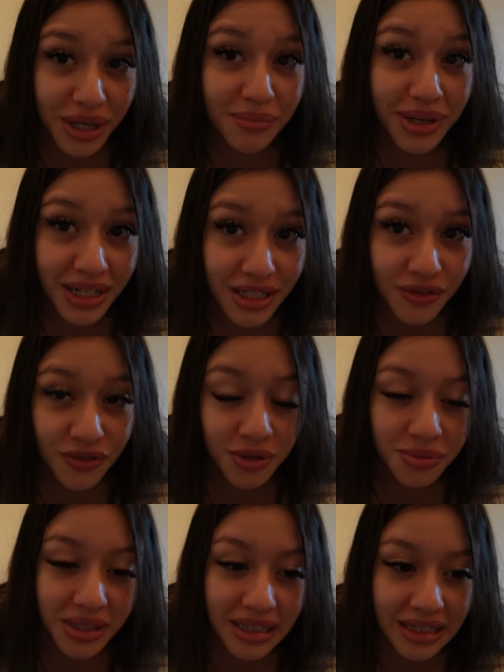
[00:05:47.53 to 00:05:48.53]
minutes for
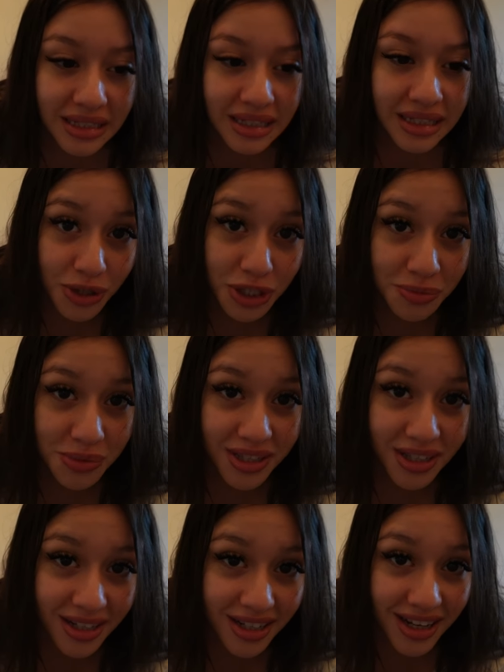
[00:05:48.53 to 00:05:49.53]
me. Wish me
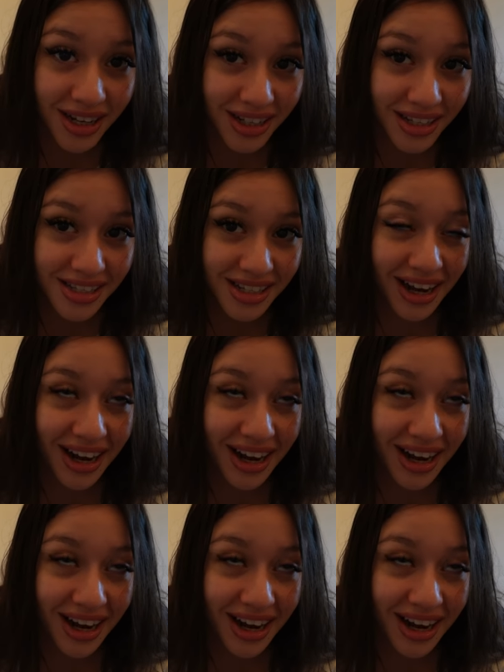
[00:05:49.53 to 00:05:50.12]
luck, guys.